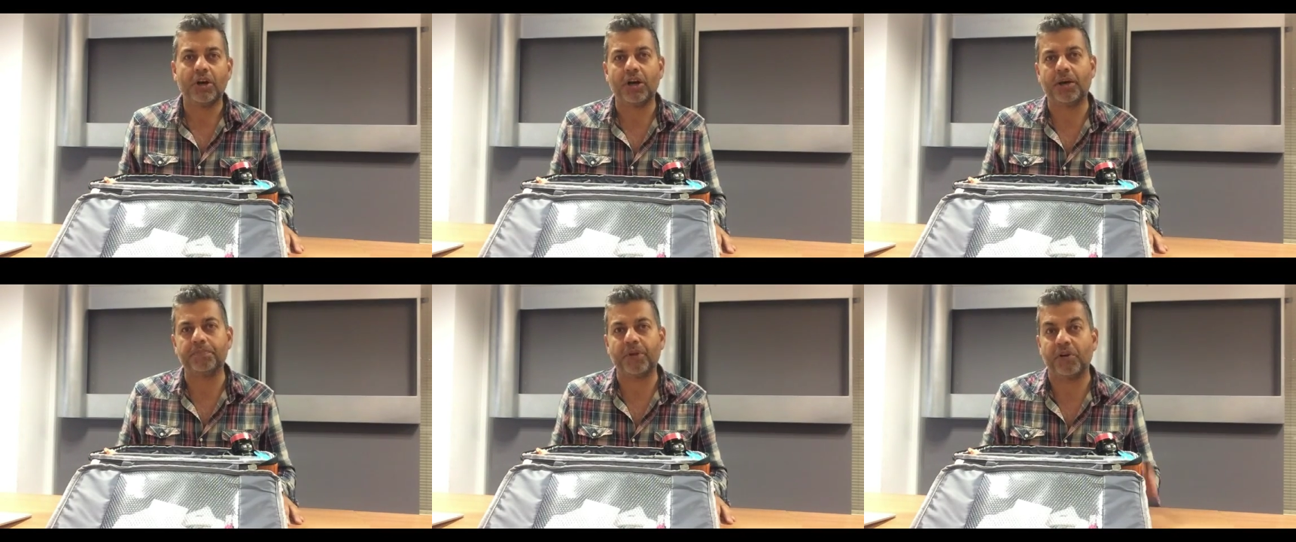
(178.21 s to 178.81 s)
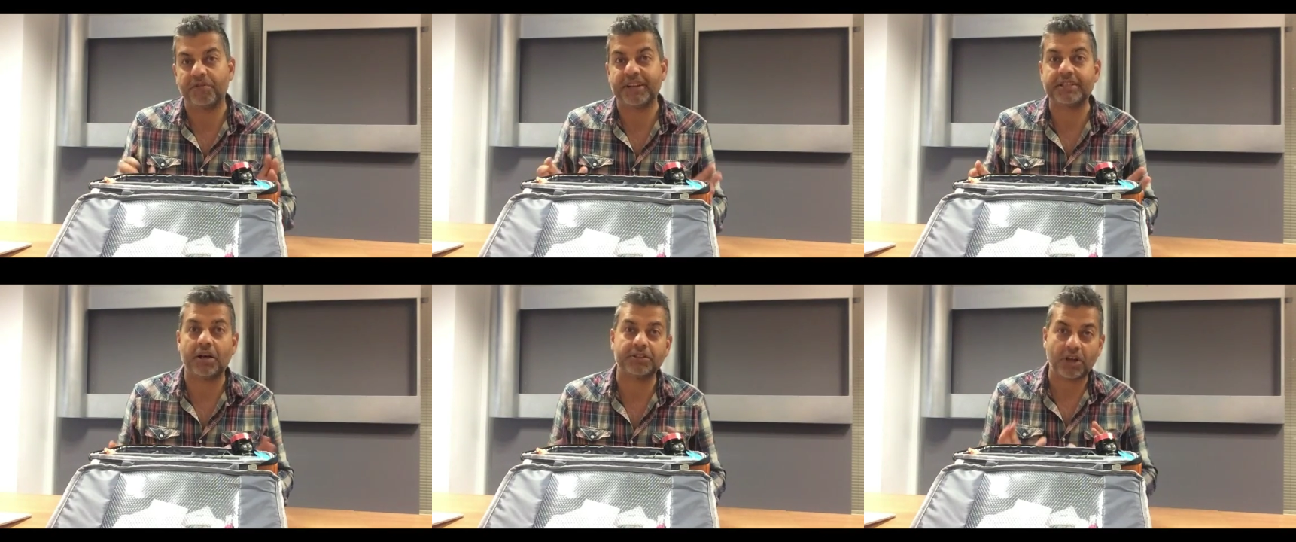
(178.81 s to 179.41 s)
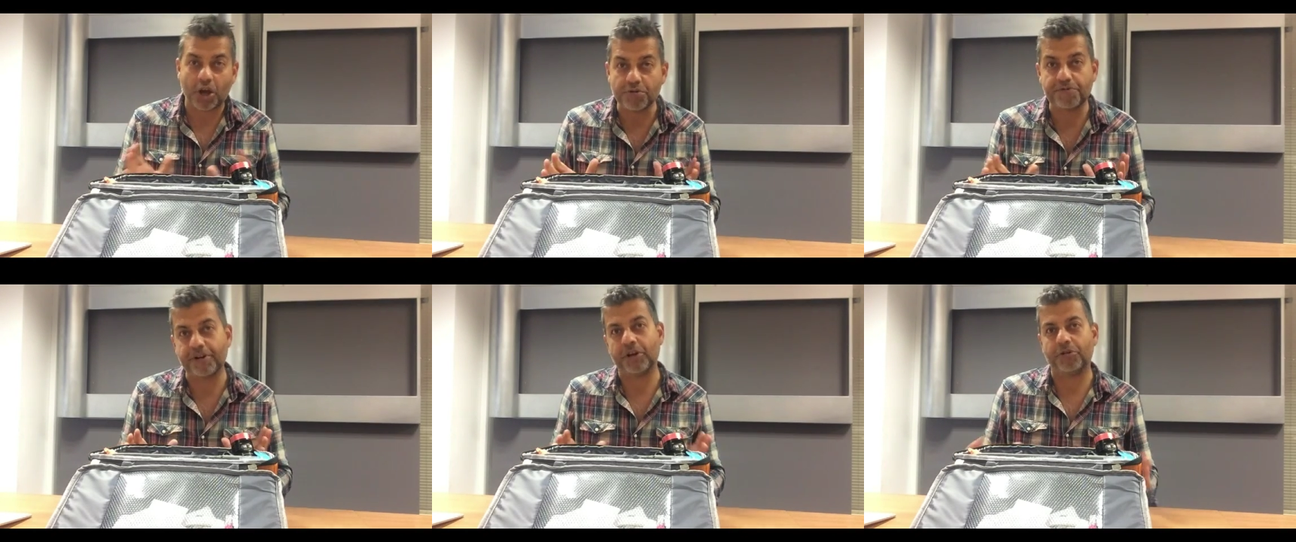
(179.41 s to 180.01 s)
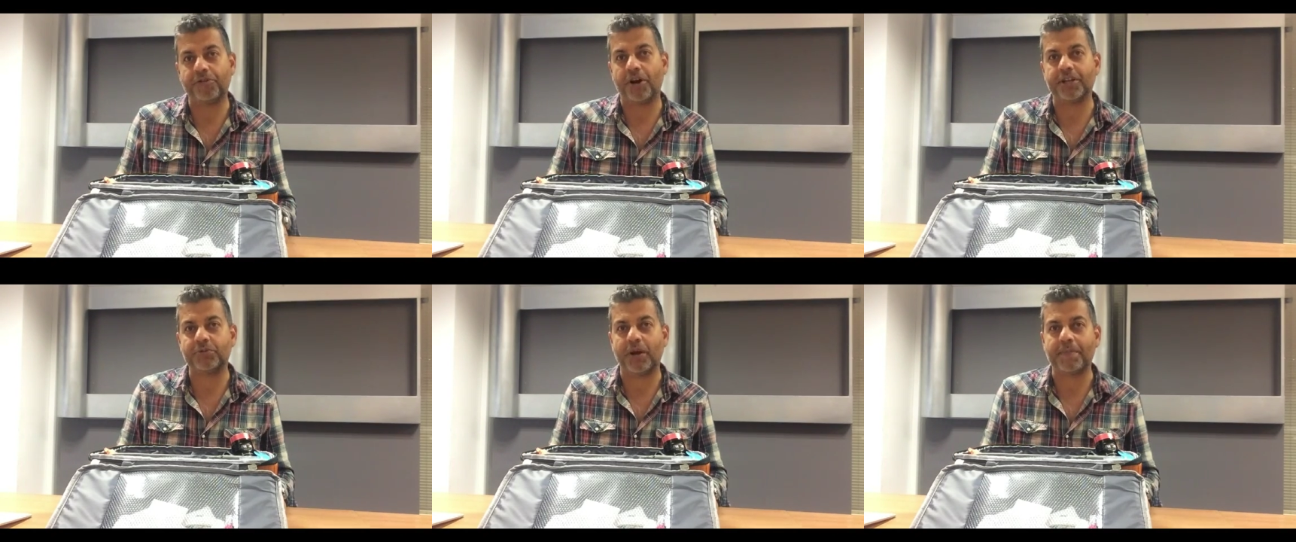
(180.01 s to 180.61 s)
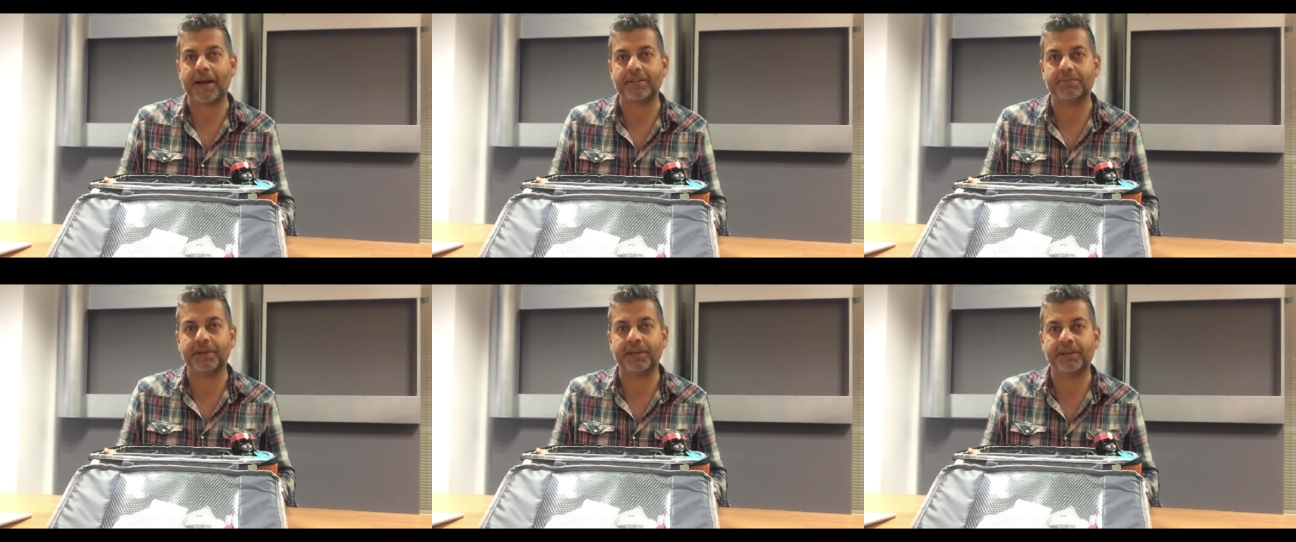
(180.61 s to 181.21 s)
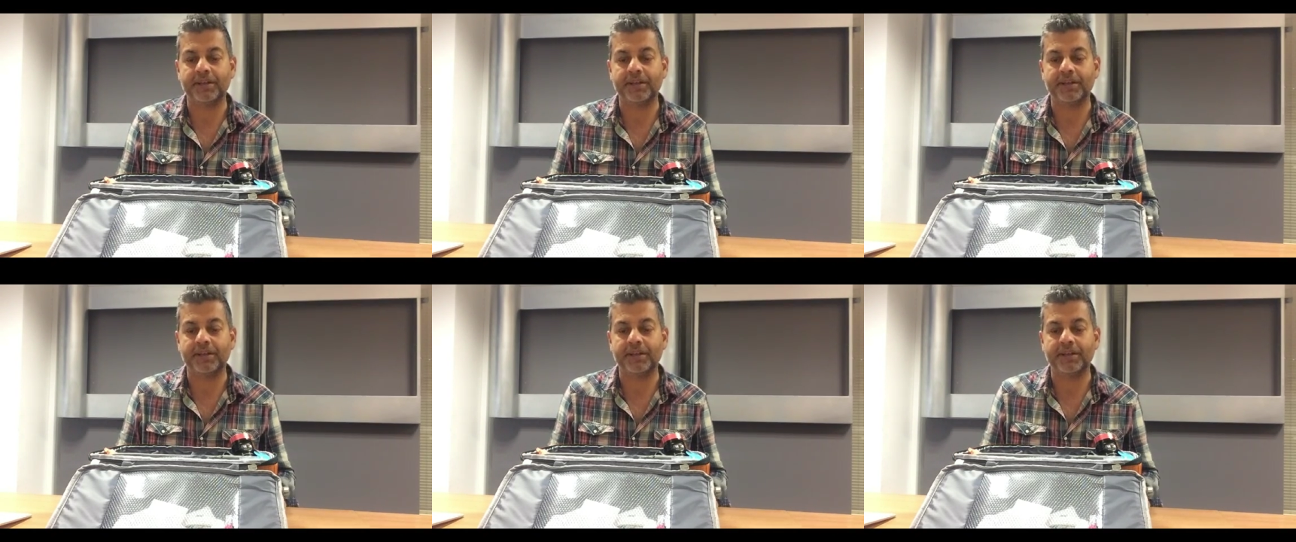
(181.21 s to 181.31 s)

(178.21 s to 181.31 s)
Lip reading: Or if it does, hopefully it'll find its way back to me.